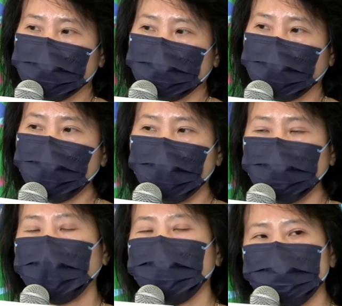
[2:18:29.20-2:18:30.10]
to the
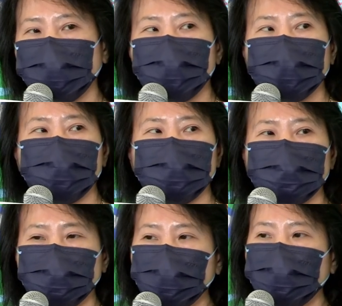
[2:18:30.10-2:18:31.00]
Form 2 pro,
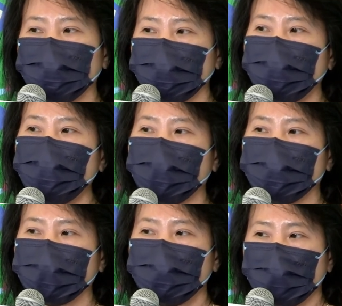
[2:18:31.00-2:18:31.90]
pro, uh,
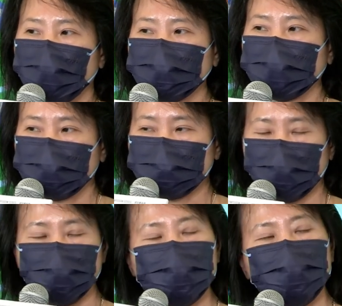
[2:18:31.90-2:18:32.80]
program. So very
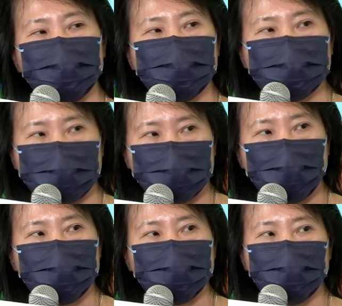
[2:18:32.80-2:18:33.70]
big, uh,
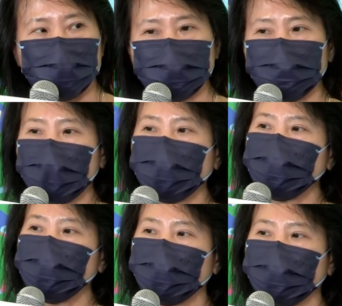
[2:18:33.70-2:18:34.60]
very
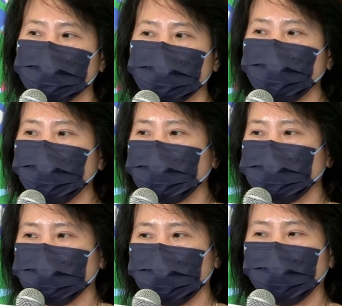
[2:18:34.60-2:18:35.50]
big difference.
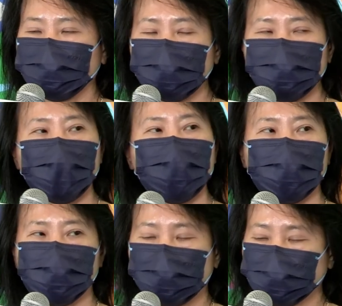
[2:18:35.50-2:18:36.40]
So Form 2
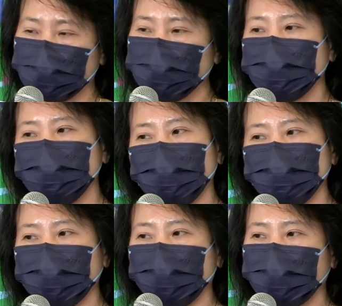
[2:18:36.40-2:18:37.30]
is that they
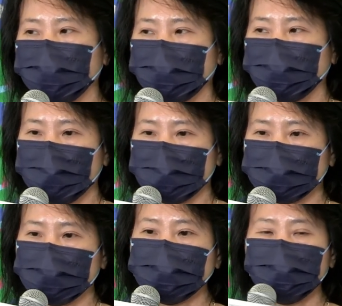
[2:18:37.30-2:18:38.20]
found their
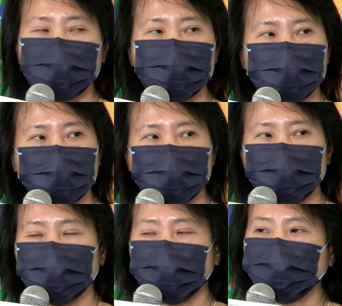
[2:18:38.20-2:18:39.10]
own problems
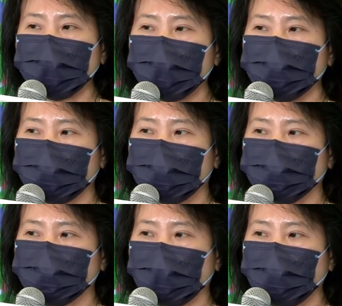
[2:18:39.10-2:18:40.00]
doing research about
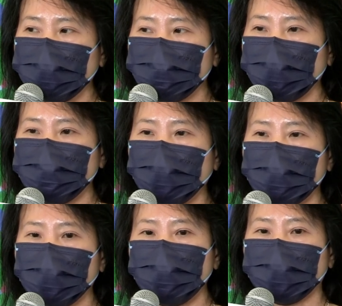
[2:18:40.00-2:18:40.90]
people around them.
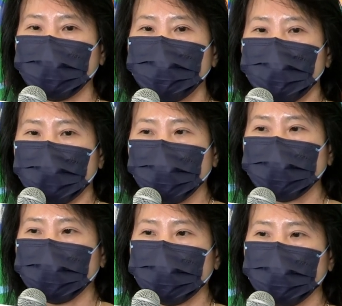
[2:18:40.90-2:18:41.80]
In the Form
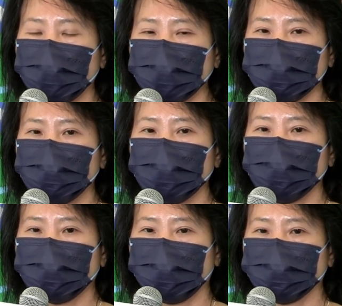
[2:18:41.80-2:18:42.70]
1, we went to the
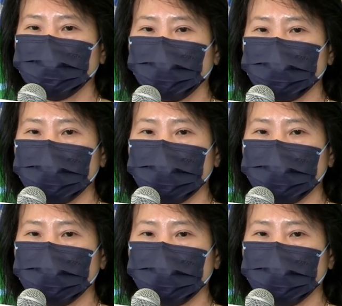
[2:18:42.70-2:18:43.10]
communities.